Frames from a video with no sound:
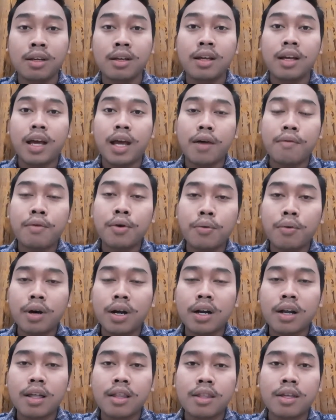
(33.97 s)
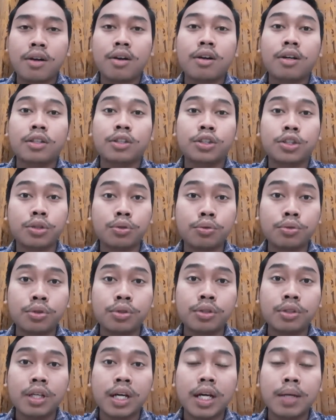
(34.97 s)
Everyone, there are two
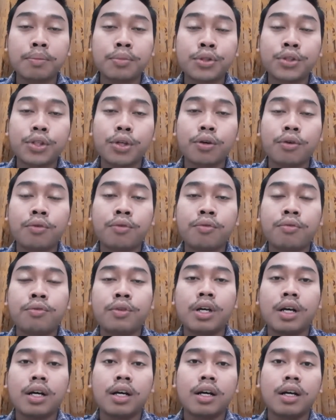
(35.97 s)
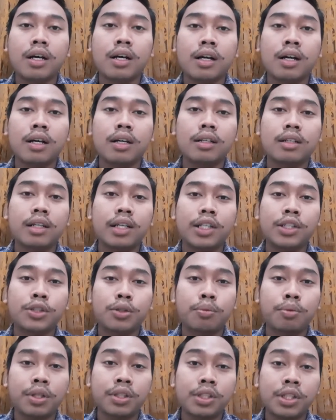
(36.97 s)
types of the
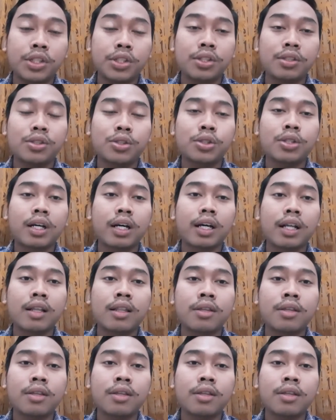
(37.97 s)
interpretation style.